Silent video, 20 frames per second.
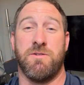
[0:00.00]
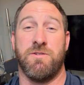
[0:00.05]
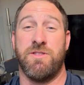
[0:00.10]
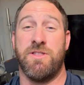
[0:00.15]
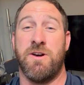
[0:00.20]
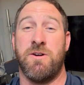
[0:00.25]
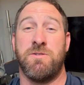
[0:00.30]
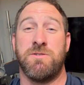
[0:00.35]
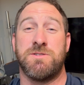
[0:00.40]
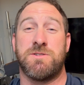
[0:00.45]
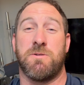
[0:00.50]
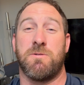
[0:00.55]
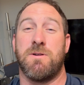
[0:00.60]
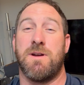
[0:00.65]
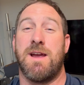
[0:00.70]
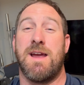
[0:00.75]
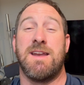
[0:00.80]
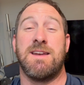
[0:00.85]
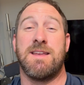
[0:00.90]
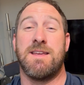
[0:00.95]
those or
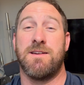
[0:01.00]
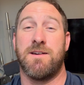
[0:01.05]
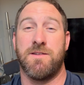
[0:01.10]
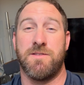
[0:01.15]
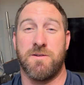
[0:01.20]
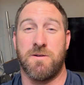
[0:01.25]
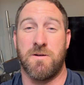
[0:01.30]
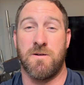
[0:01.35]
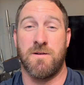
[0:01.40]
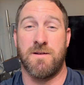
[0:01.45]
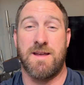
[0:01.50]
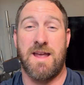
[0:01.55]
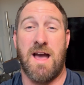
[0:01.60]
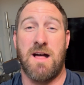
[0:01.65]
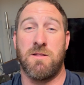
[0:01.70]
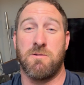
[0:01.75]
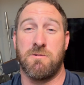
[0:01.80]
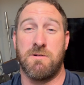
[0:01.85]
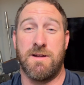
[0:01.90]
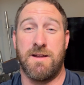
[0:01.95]
any other
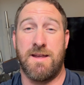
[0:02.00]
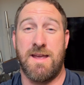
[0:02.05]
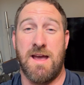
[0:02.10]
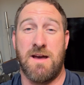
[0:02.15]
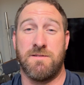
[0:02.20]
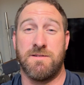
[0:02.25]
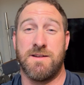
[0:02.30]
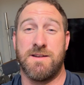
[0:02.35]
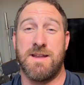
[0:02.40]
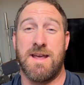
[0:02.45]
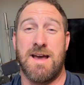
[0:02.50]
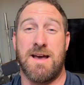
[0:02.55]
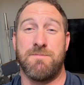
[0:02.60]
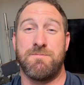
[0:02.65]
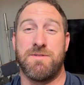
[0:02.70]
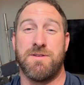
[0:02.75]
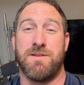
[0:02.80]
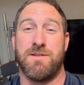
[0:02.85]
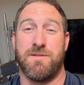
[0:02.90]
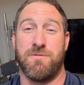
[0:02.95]
calorie counting app
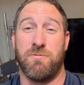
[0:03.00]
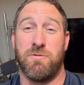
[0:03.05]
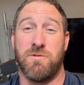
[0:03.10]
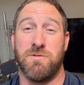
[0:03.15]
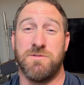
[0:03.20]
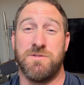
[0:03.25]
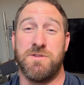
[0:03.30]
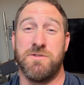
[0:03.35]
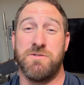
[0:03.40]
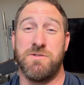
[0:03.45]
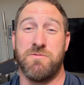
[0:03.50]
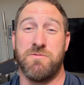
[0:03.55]
will do you